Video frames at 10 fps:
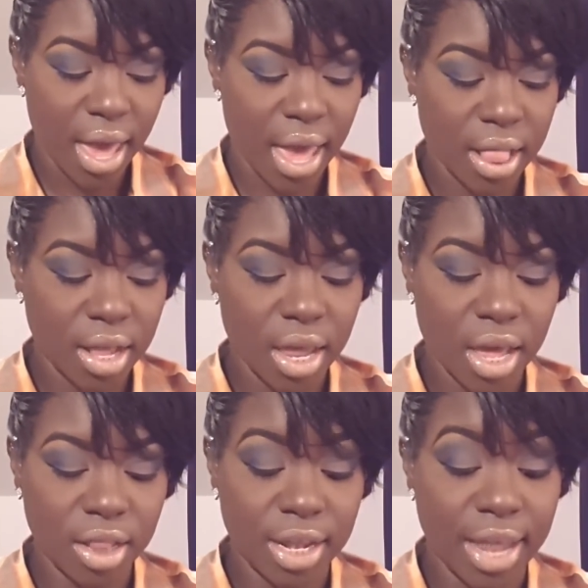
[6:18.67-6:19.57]
And the
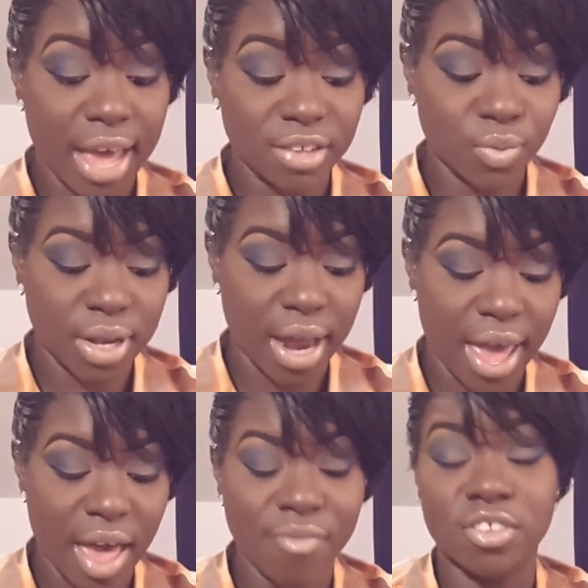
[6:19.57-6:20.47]
net, the last one that I
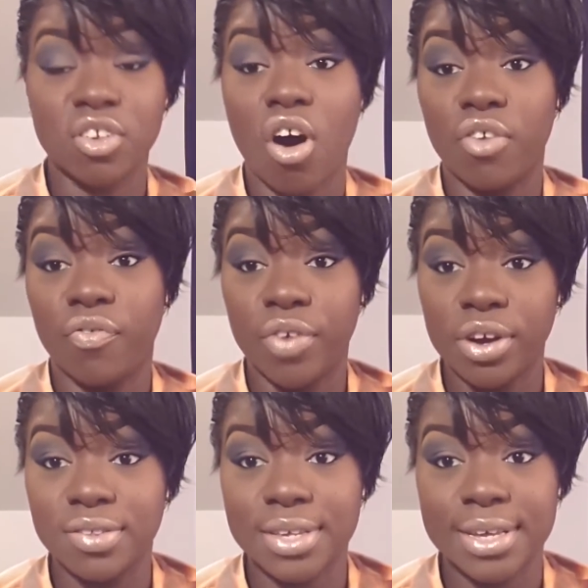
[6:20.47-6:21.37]
have is called
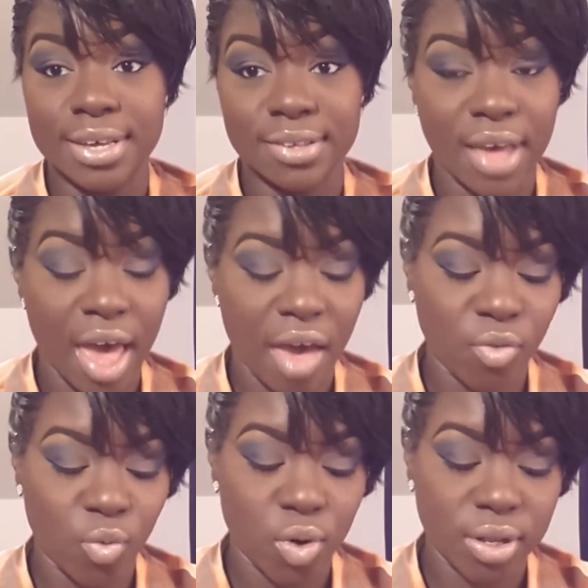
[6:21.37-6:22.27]
First Kiss. I
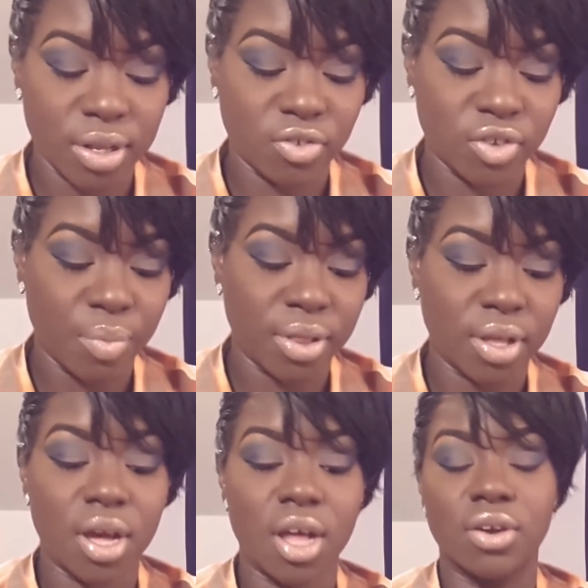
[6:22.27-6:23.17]
haven't worn this yet, but
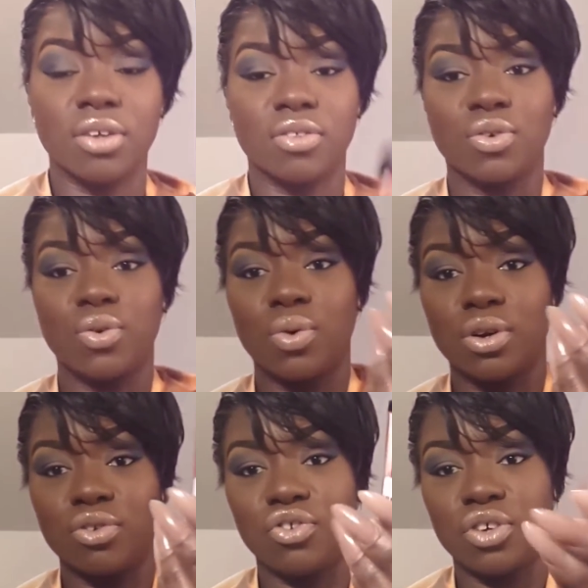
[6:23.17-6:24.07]
the color is
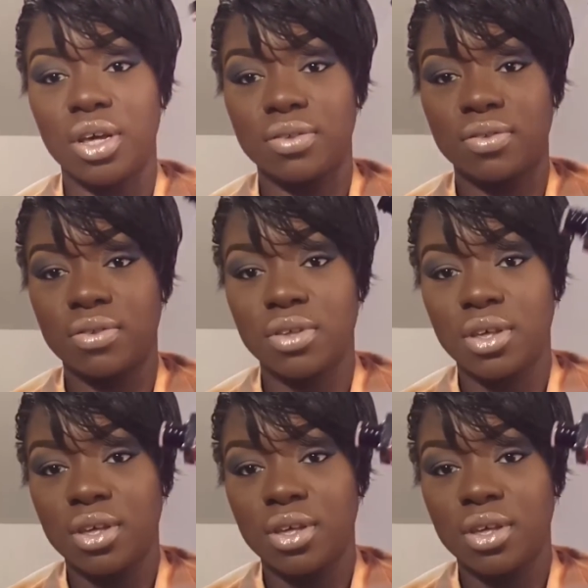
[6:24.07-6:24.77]
gorgeous.